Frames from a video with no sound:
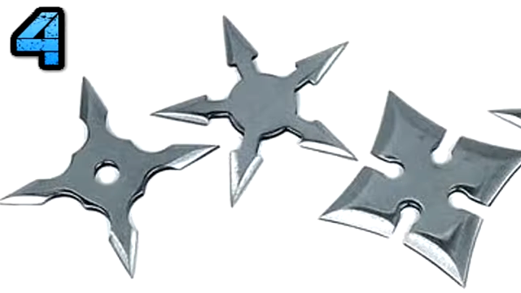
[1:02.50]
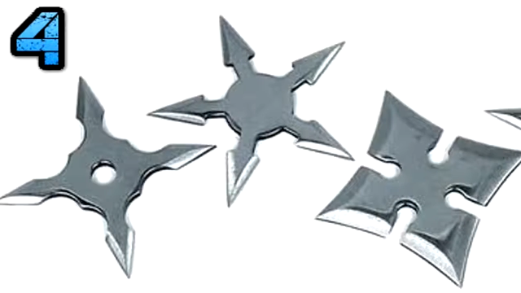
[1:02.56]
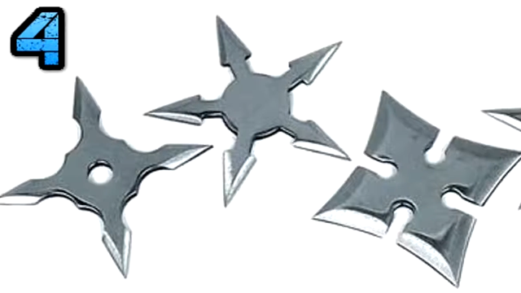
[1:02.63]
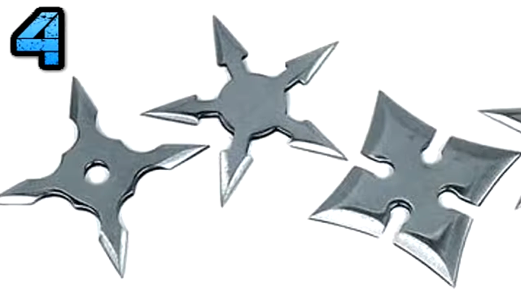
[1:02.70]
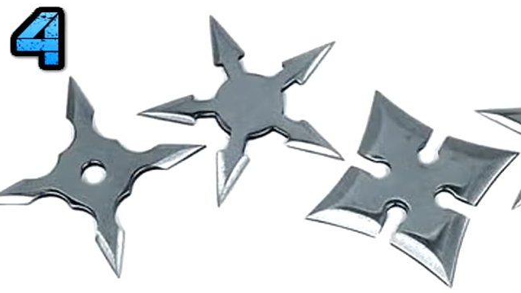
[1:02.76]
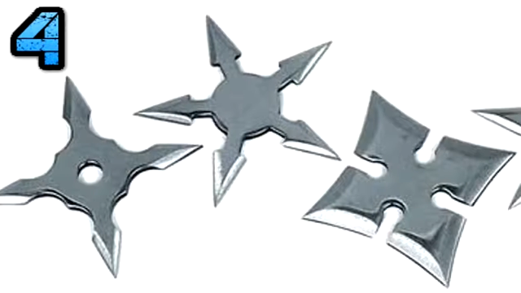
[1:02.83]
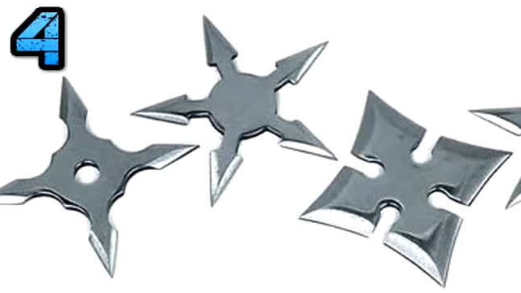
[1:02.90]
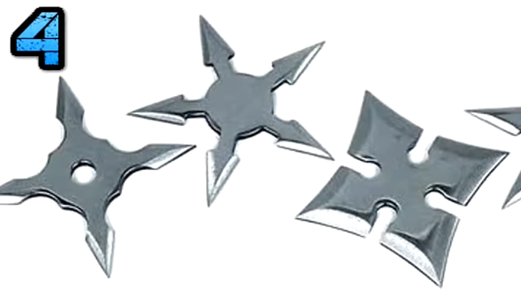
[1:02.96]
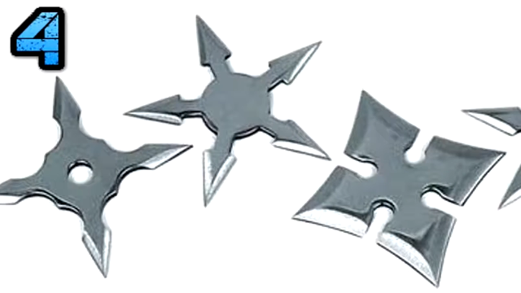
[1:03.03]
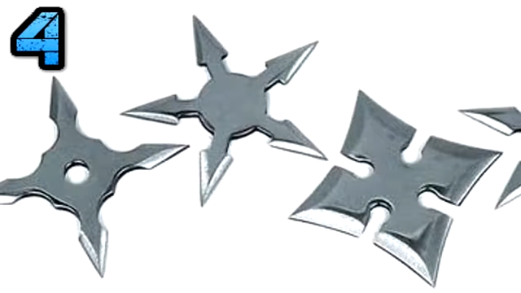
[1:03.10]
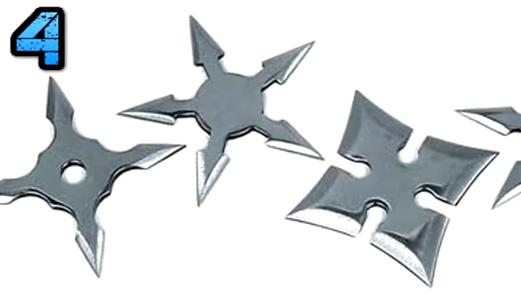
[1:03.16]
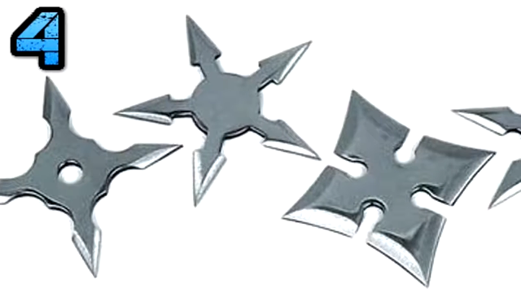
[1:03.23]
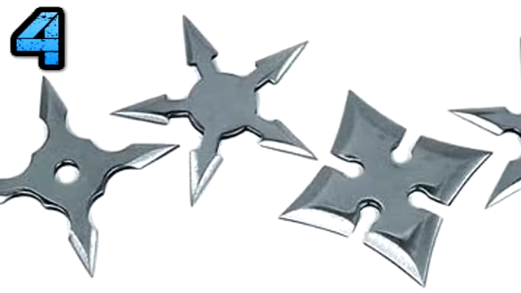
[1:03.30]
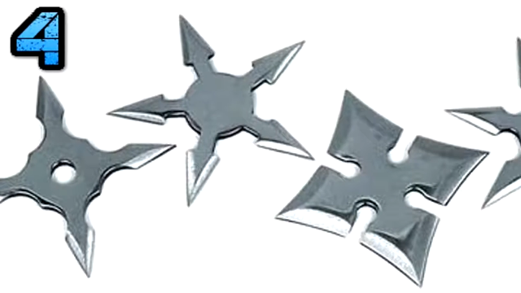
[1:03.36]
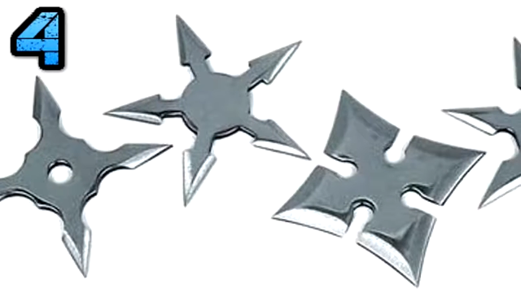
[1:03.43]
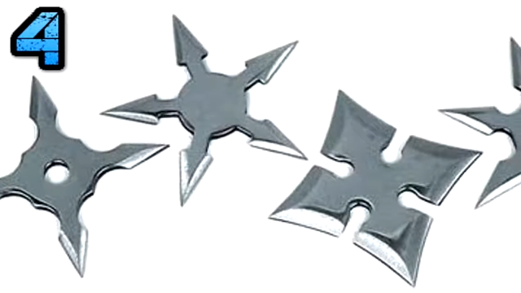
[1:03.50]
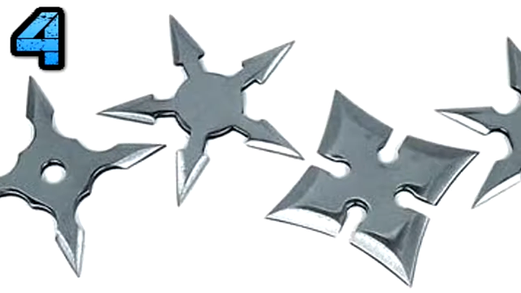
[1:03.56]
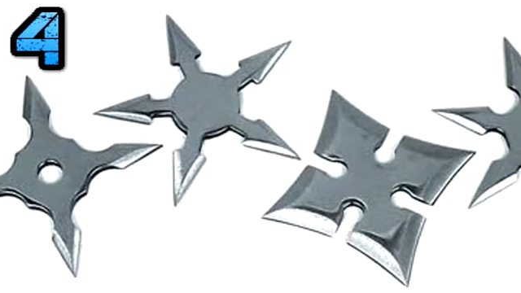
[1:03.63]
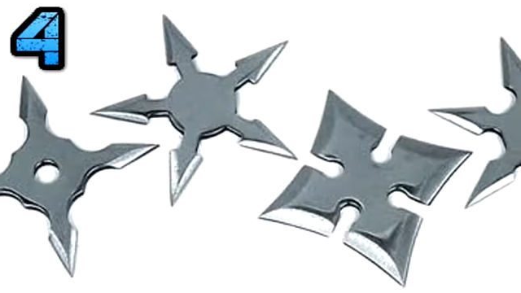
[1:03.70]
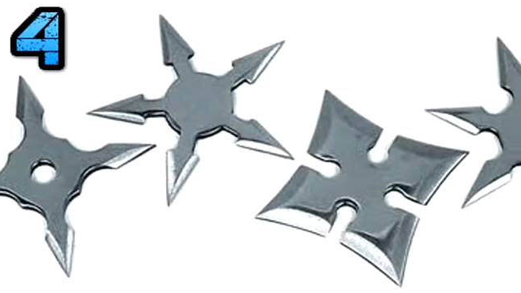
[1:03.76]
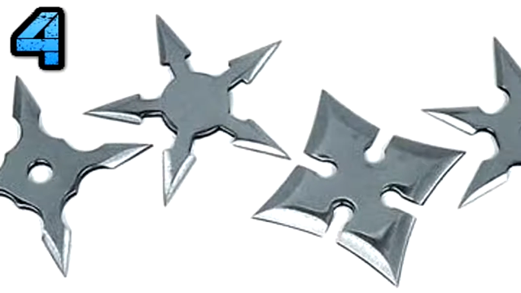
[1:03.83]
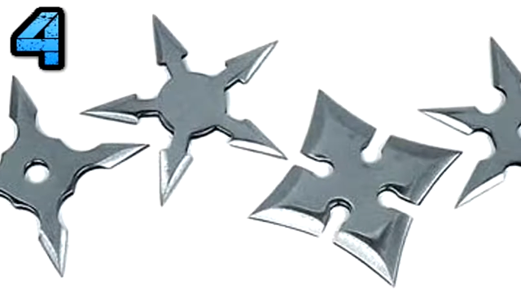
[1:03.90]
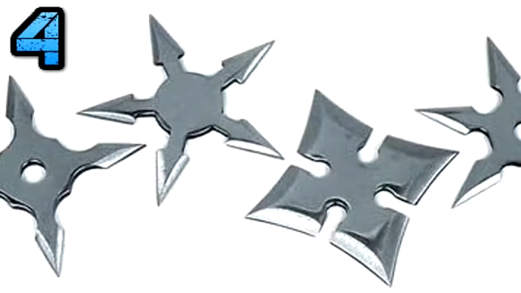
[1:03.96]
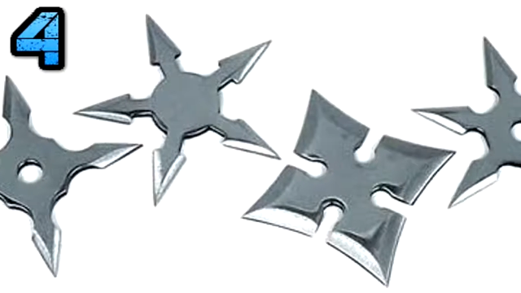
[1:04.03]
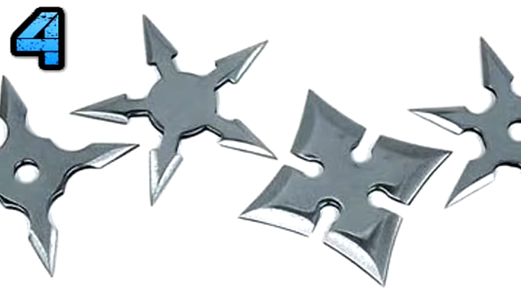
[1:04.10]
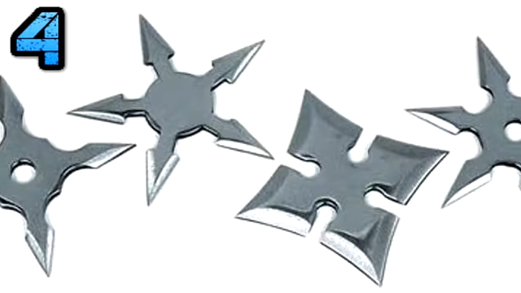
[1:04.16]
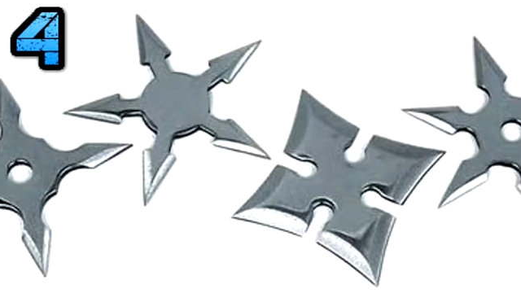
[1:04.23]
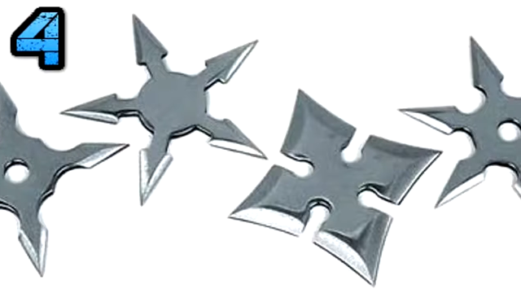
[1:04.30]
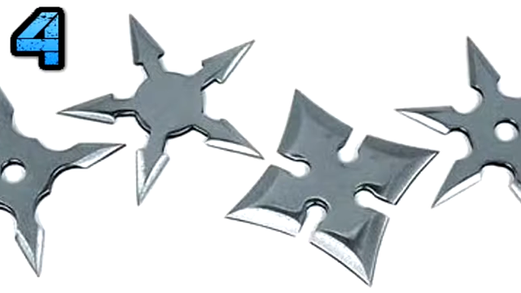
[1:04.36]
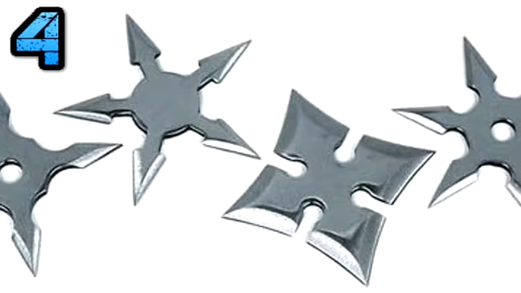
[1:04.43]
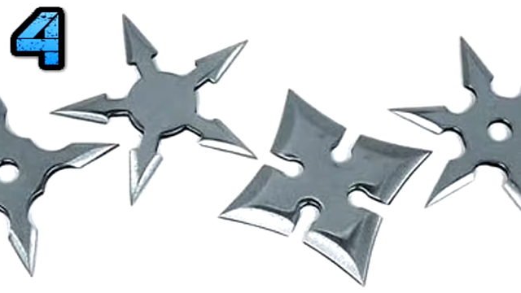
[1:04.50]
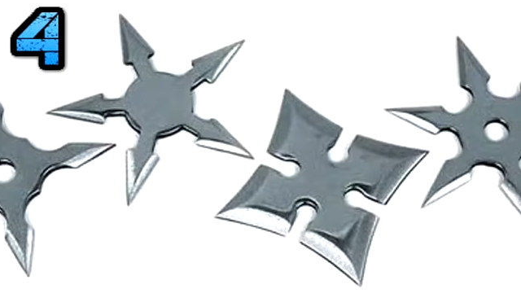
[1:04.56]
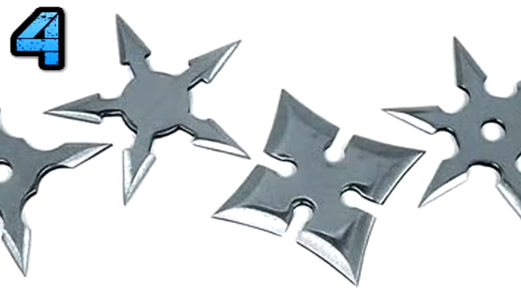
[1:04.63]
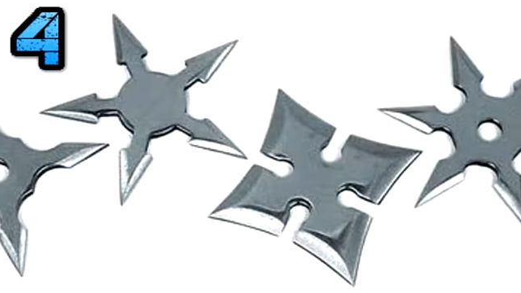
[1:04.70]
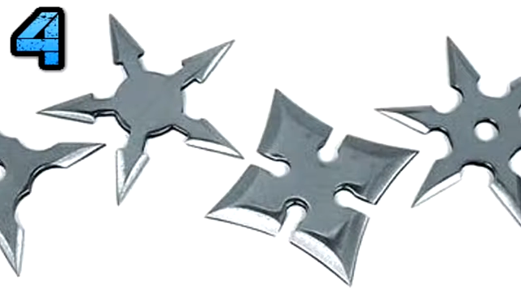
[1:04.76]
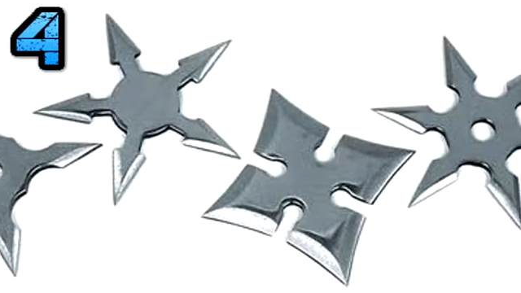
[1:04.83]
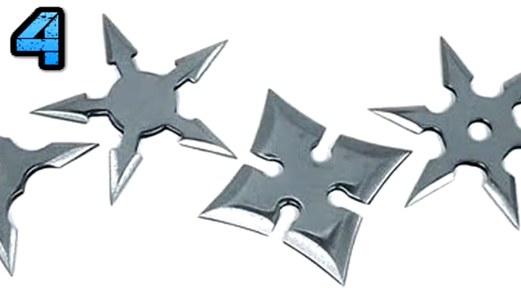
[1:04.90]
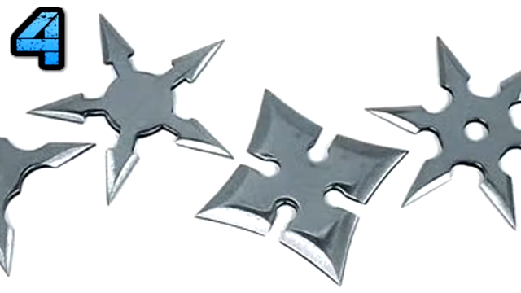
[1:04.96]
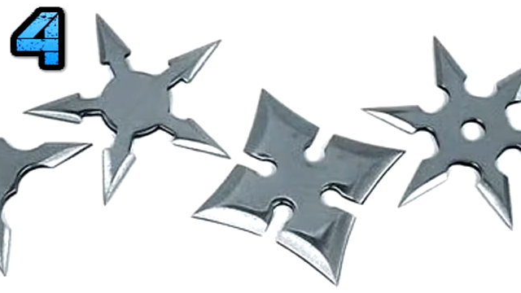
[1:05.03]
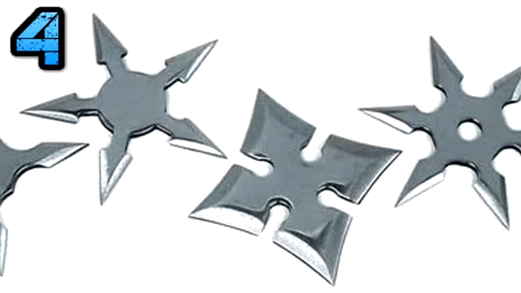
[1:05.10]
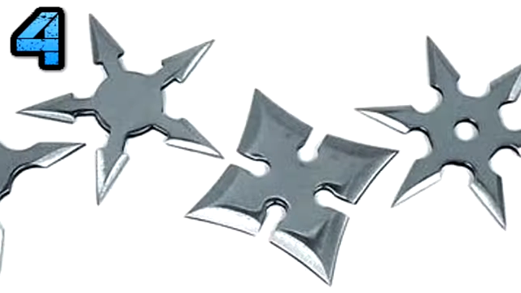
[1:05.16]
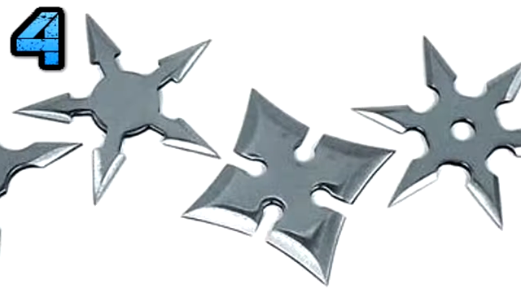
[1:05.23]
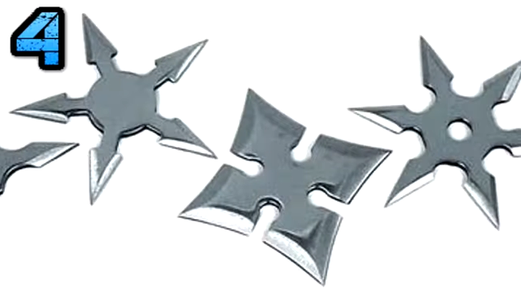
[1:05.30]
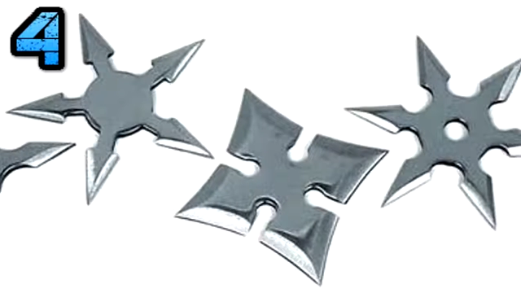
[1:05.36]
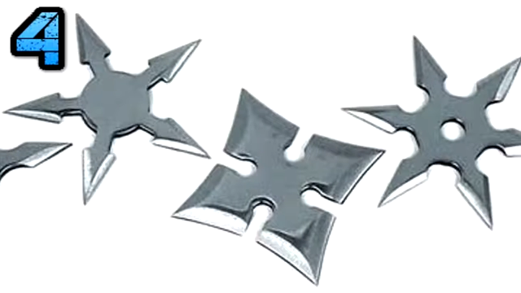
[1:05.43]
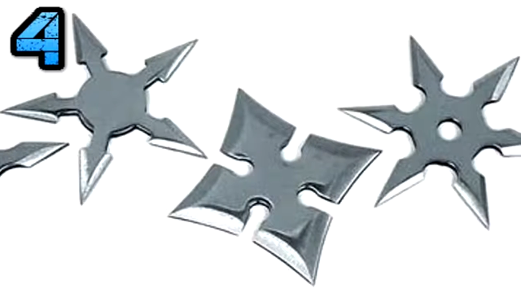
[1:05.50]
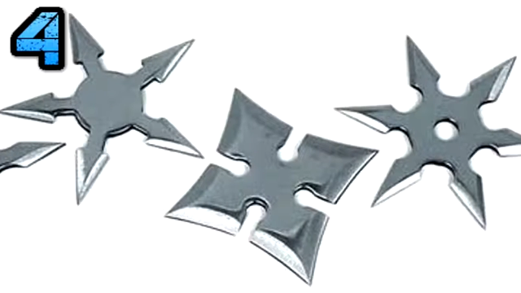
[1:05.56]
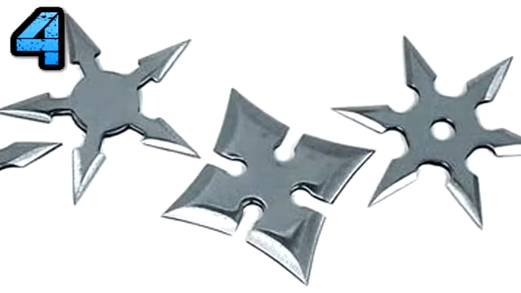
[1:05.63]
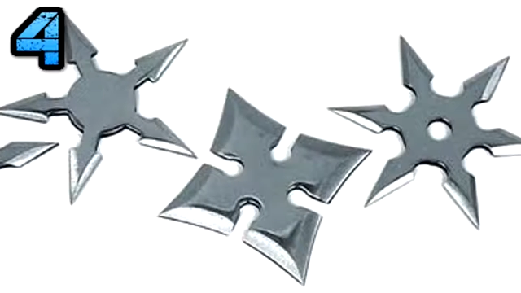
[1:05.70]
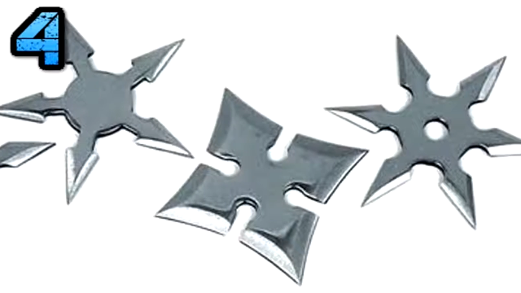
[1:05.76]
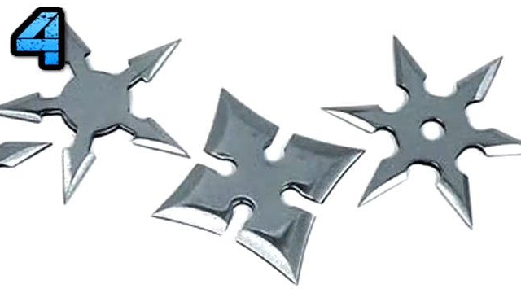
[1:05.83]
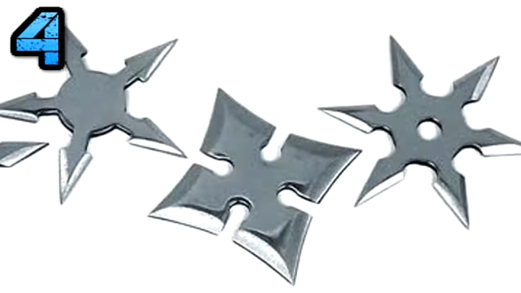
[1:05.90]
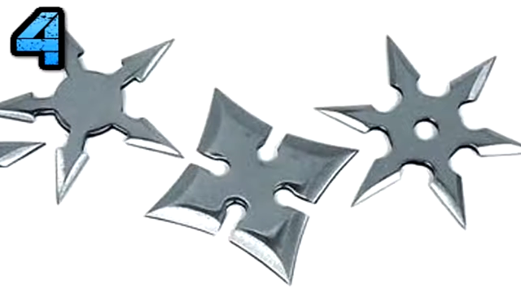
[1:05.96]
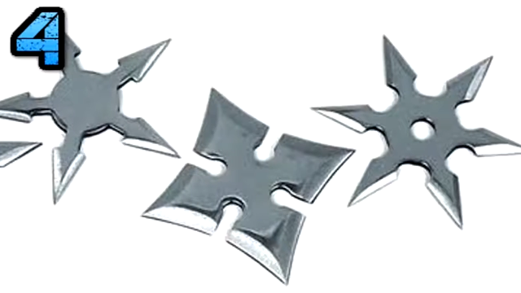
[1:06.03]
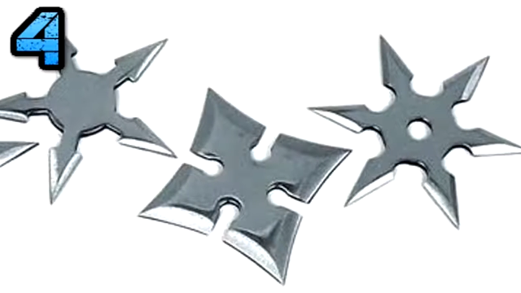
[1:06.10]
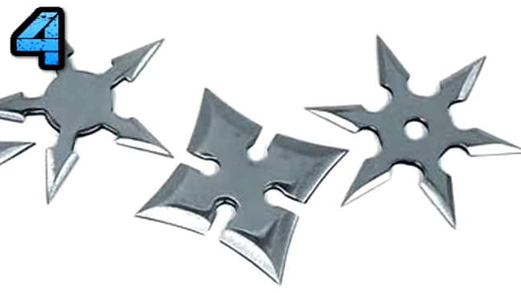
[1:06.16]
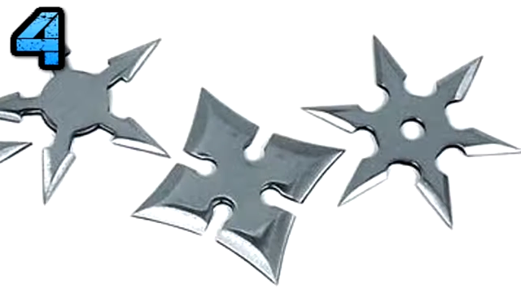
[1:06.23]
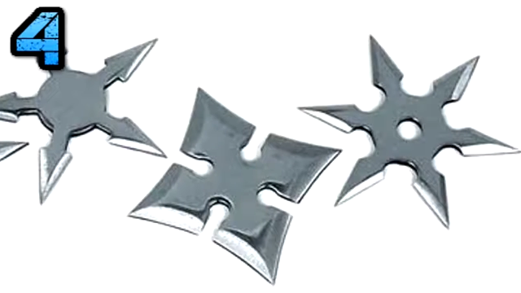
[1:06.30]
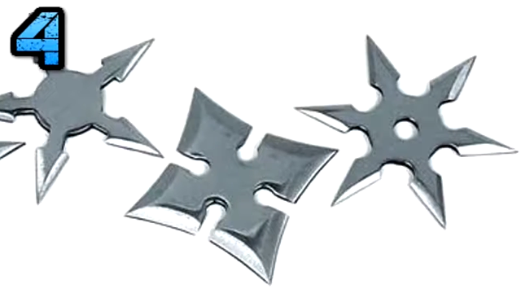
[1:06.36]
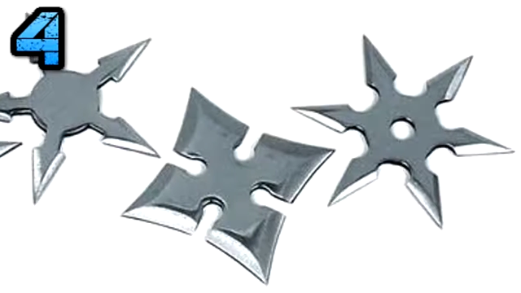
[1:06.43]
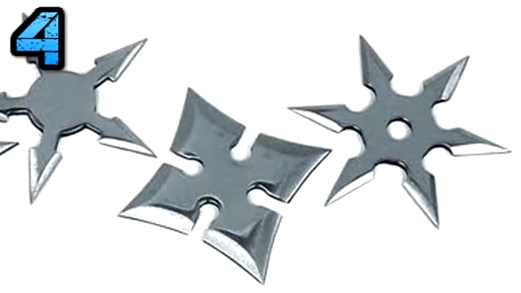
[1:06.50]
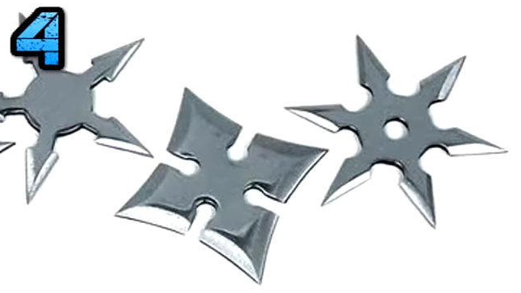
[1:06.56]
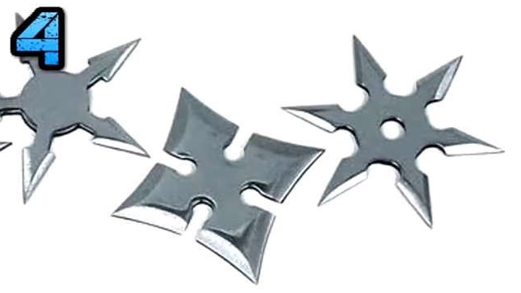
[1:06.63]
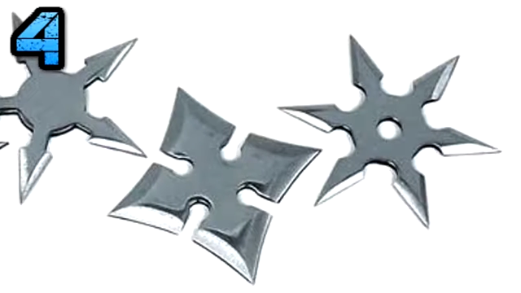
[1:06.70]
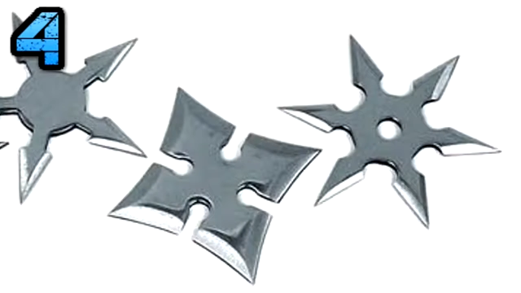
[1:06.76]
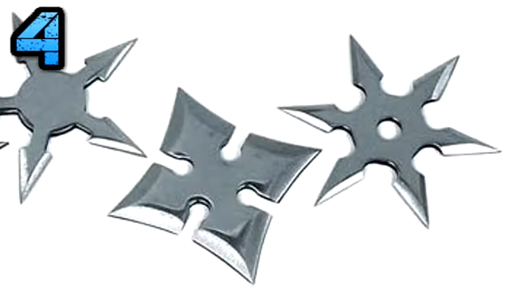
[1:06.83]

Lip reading: Nobody's mouth can be seen.